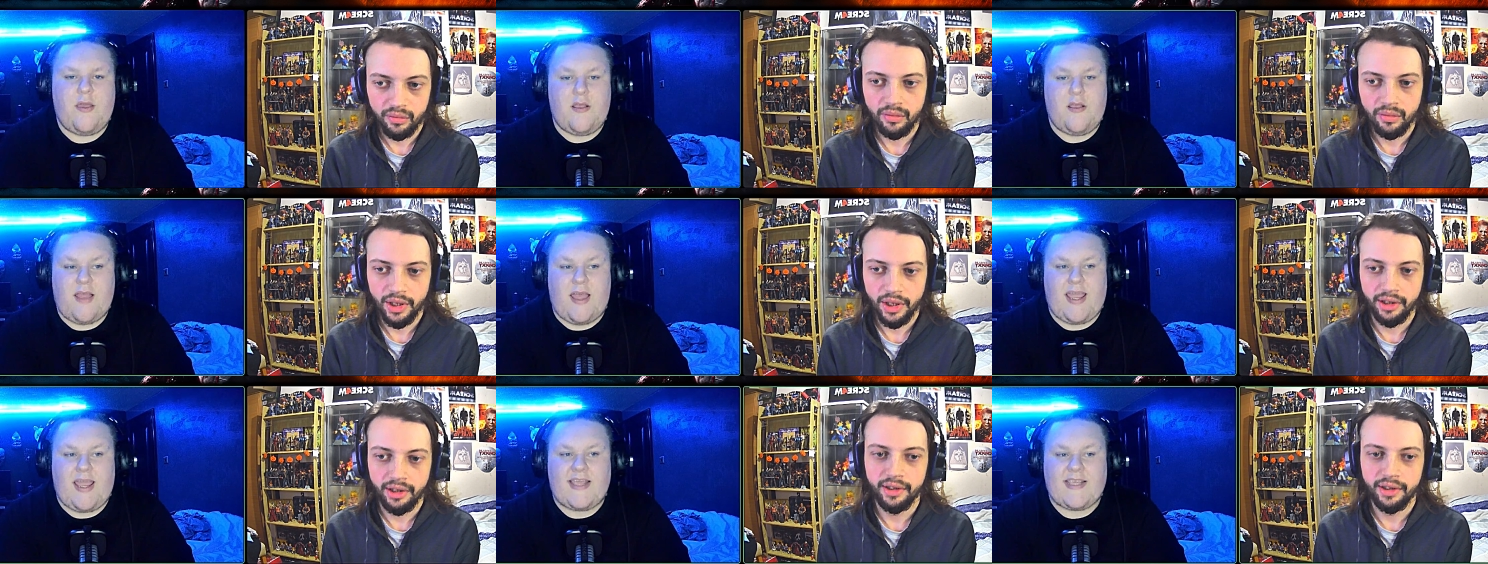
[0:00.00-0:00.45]

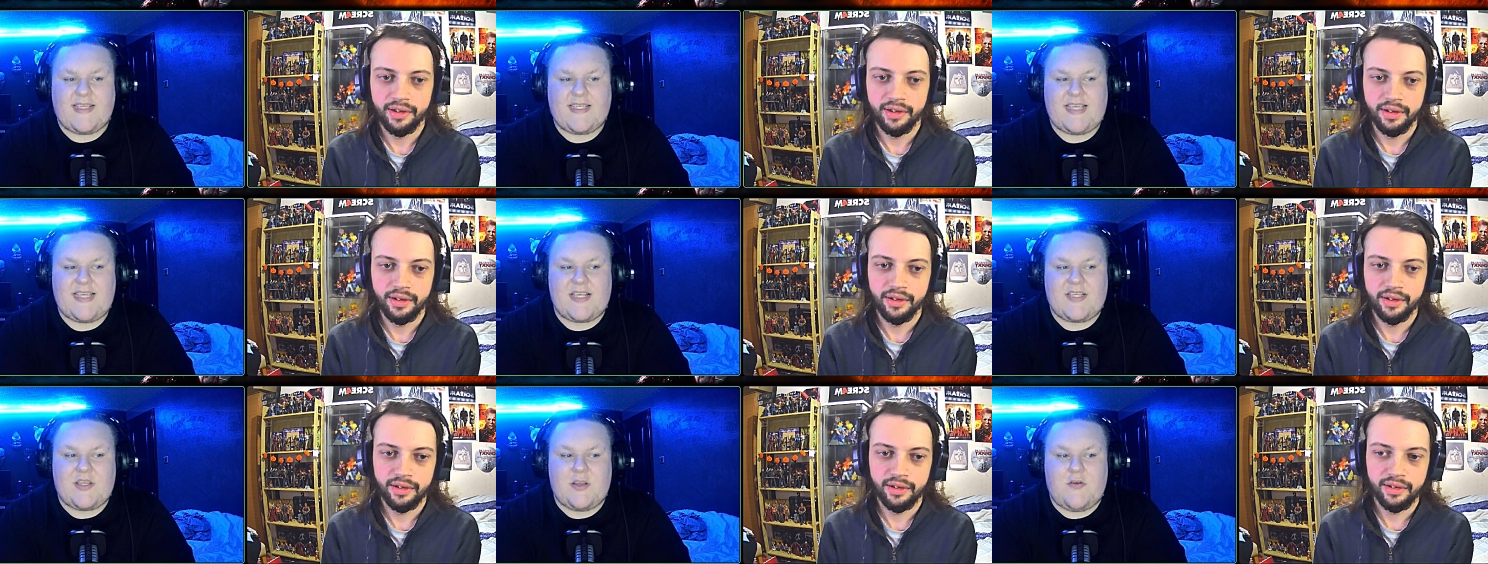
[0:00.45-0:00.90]
Speaker 1: Like yeah. it
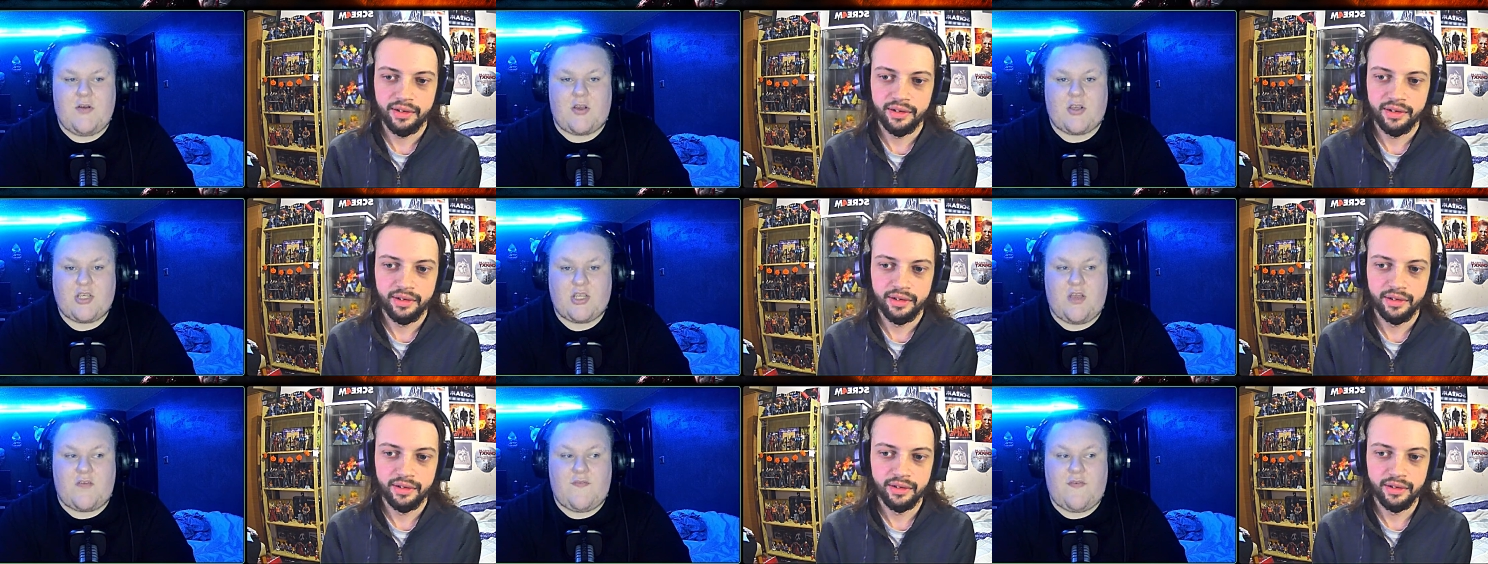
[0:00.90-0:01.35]
sets across
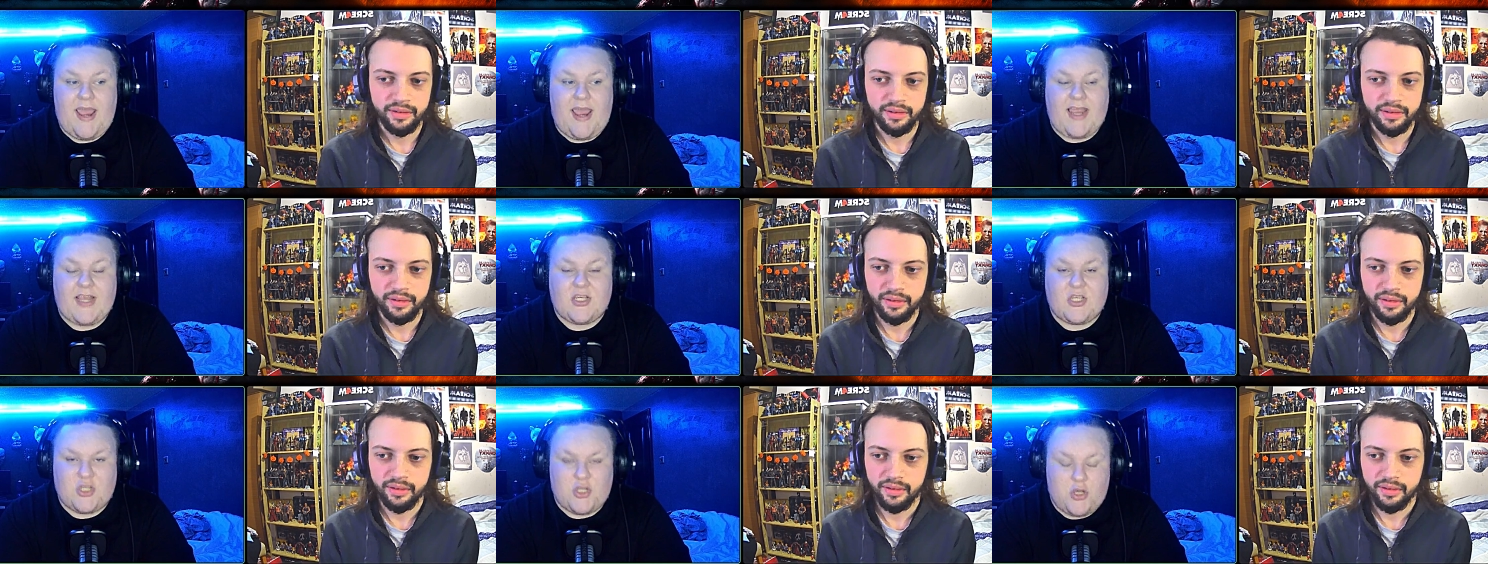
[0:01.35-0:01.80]
of
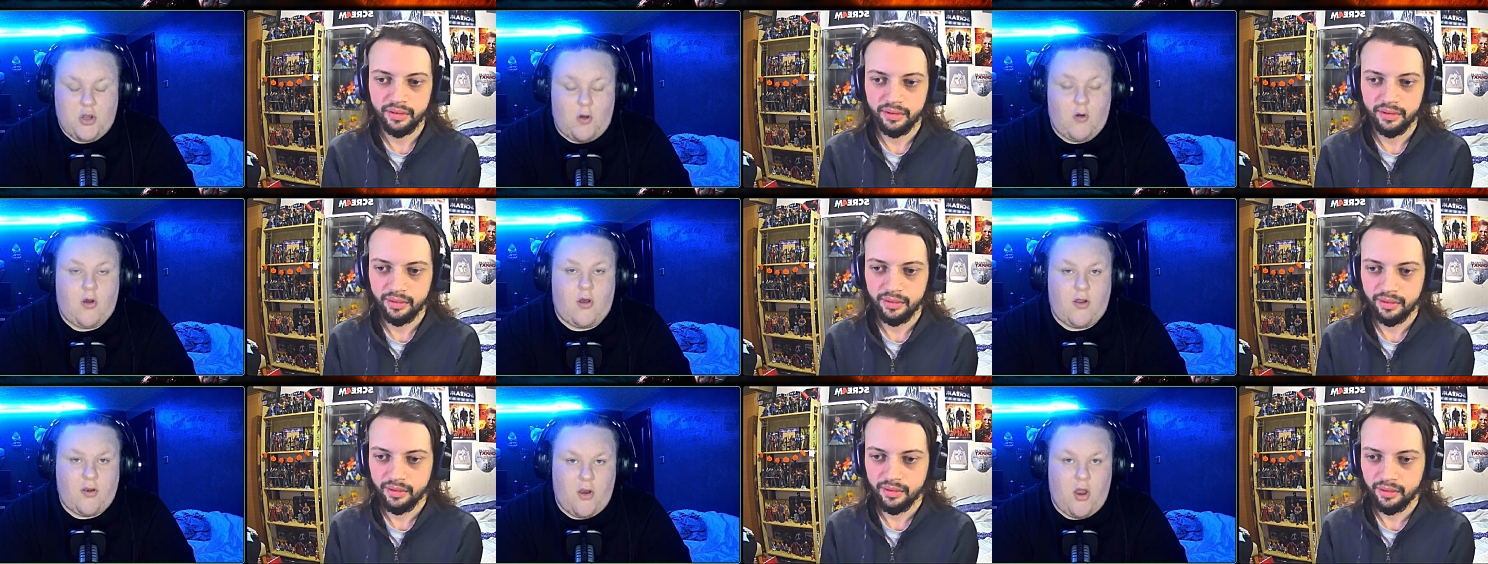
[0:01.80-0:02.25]
it's
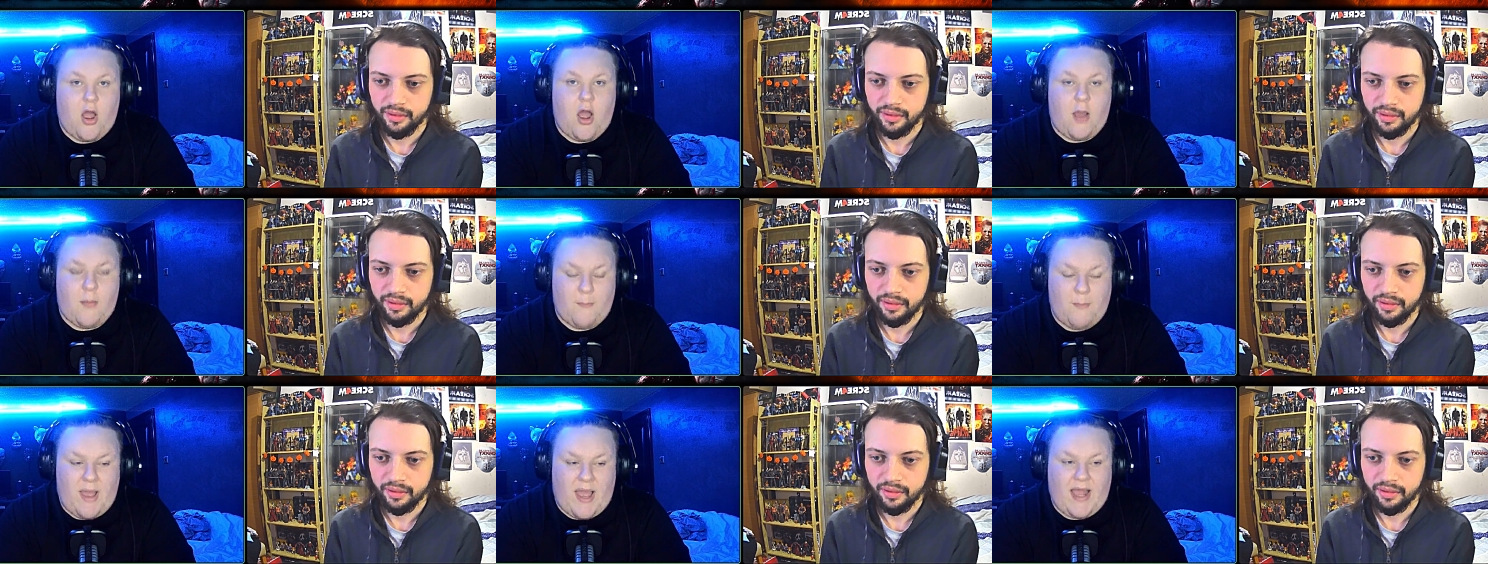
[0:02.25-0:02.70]
not not a
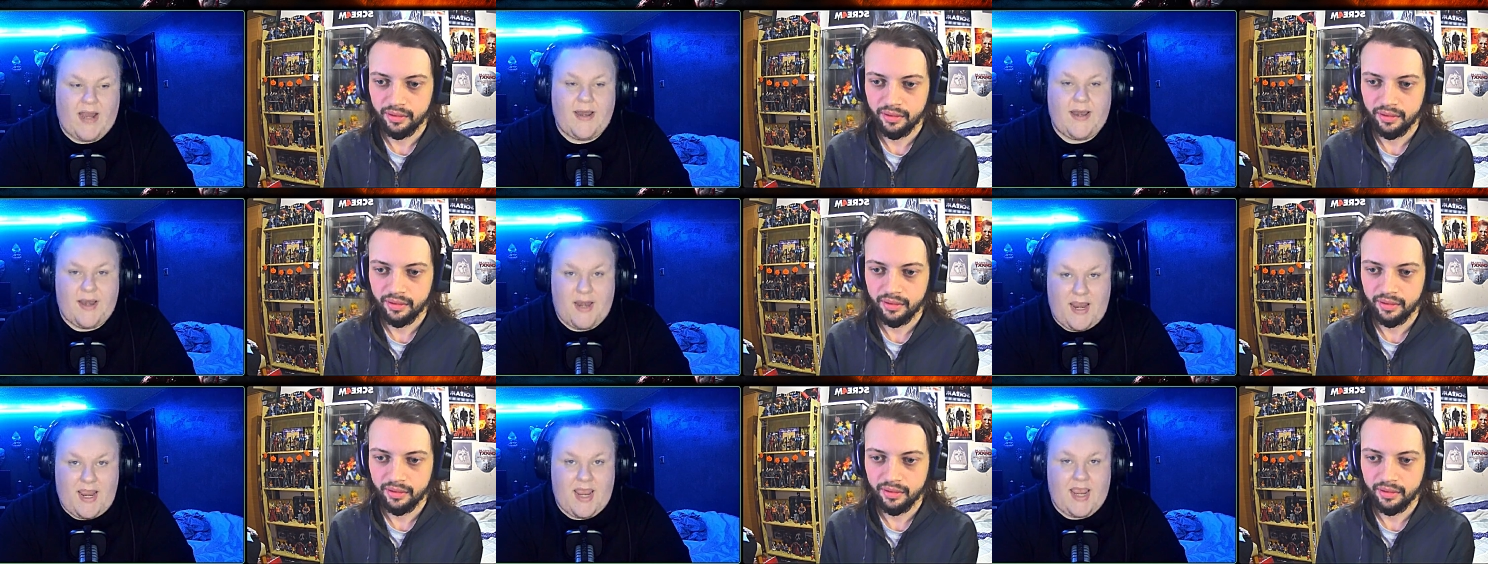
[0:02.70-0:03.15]
man,
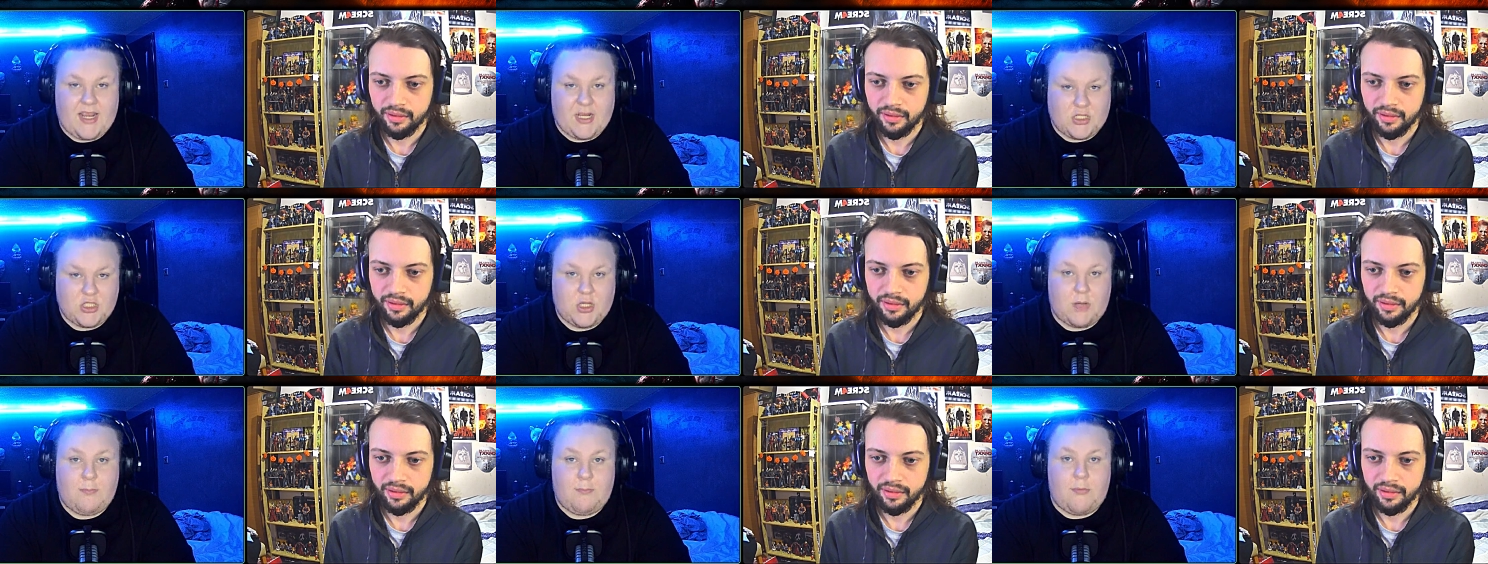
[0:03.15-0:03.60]
it's
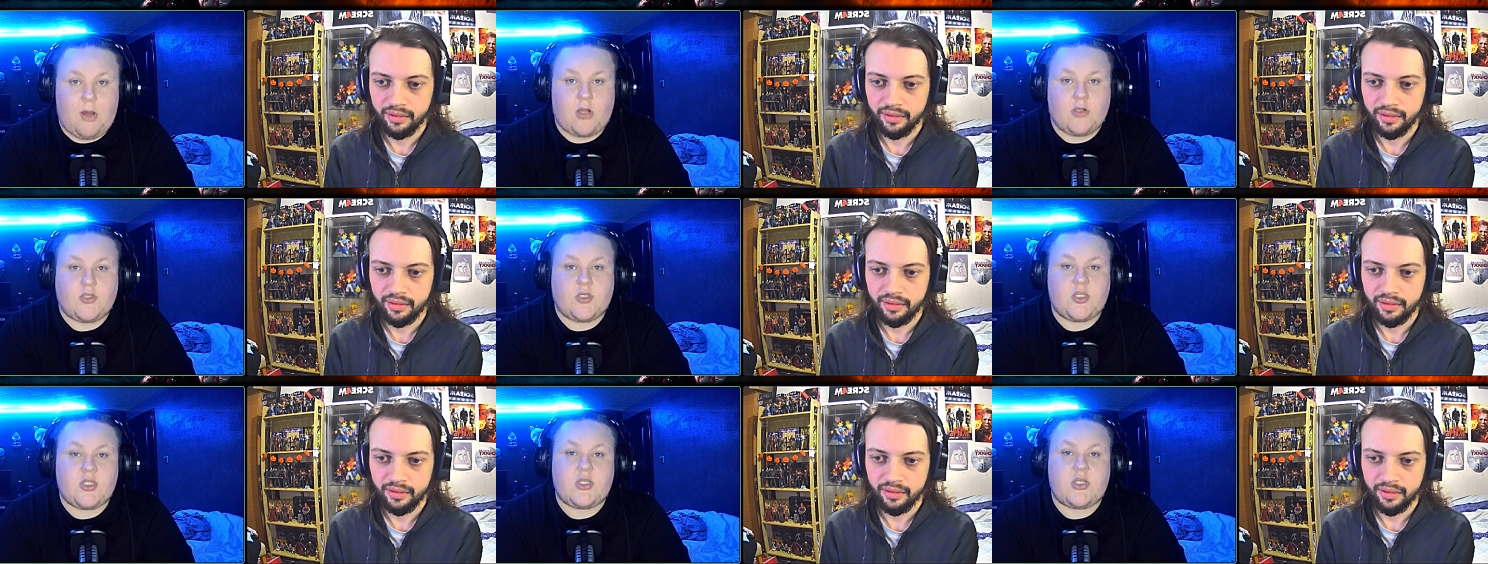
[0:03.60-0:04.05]
a
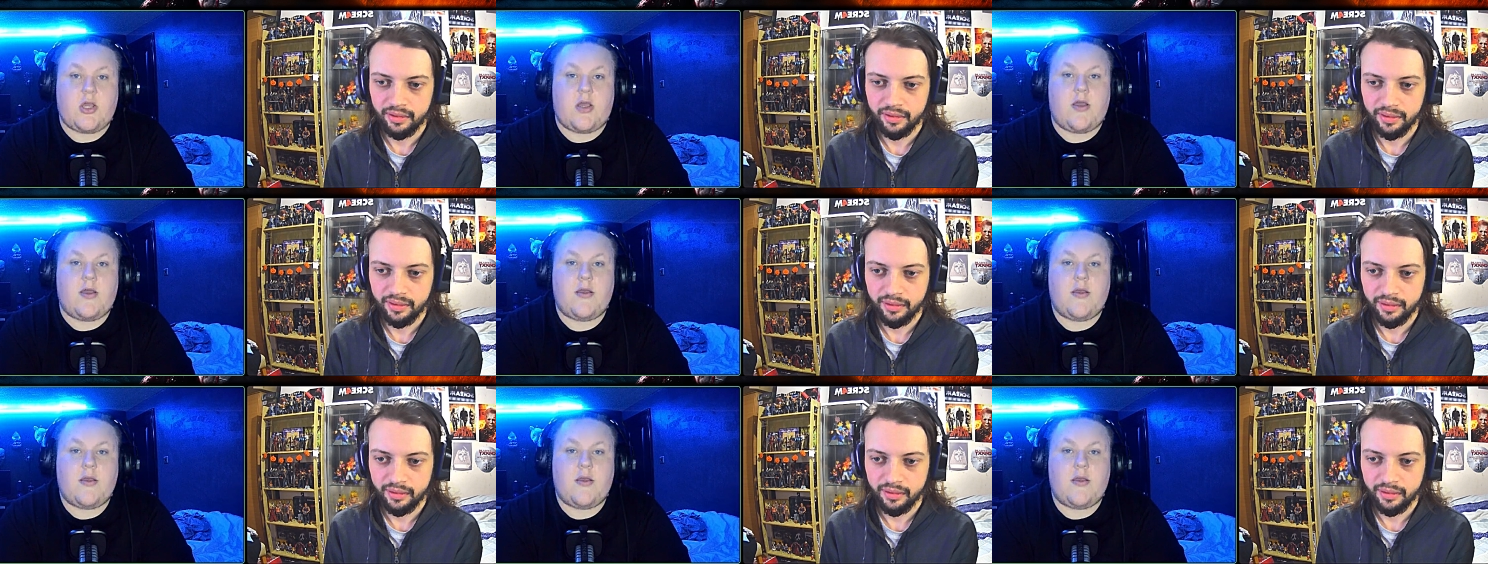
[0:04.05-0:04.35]
monster.